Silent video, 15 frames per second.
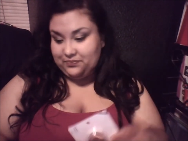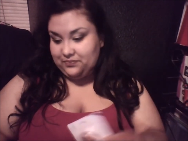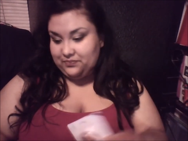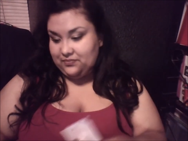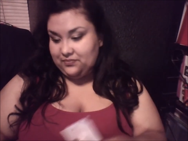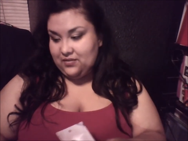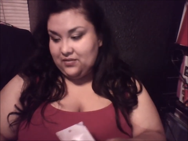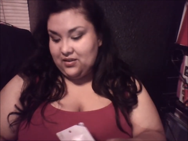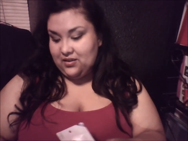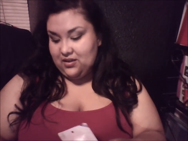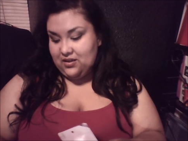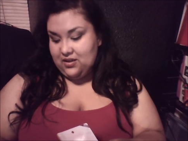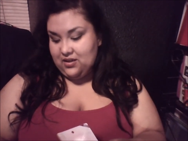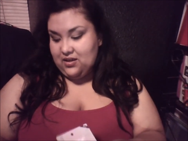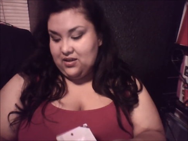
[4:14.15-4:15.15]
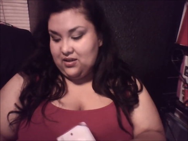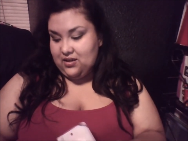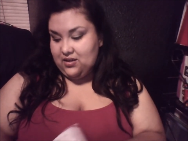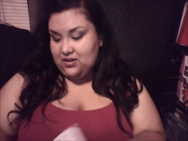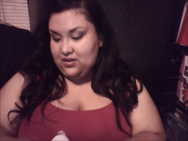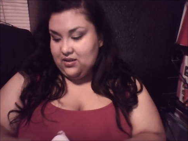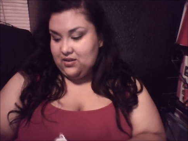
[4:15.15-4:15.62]

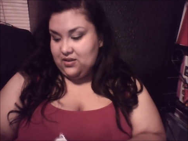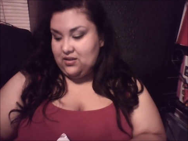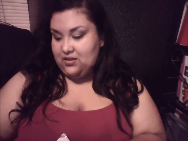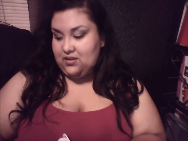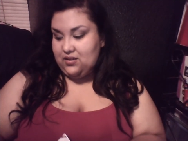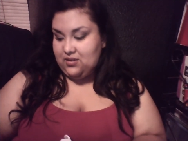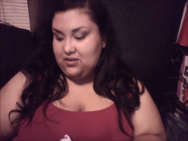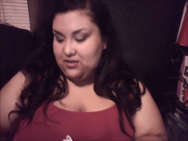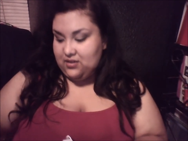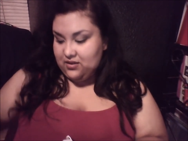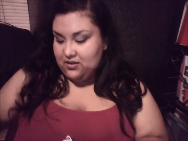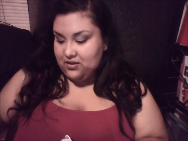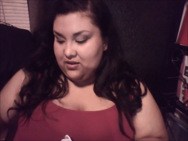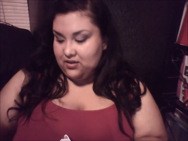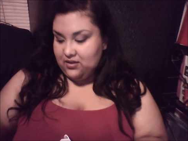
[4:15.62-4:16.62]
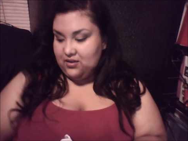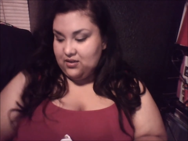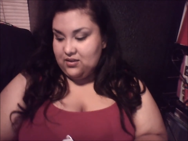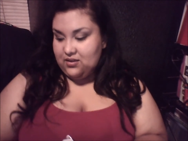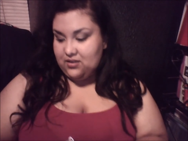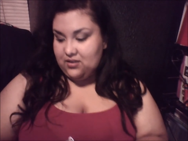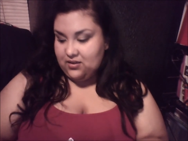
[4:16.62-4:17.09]

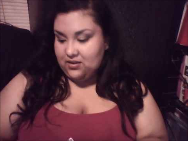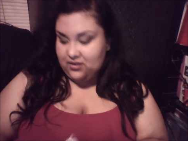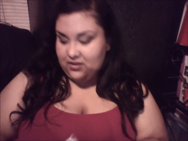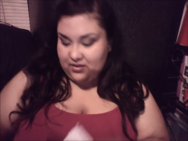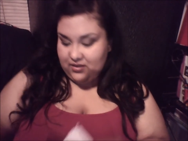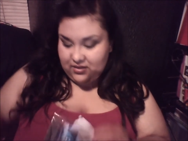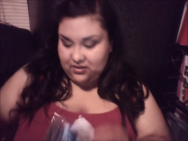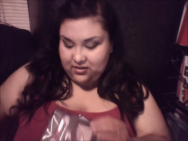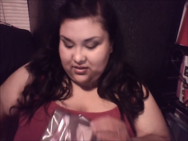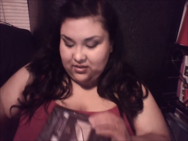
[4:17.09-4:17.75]
(silence)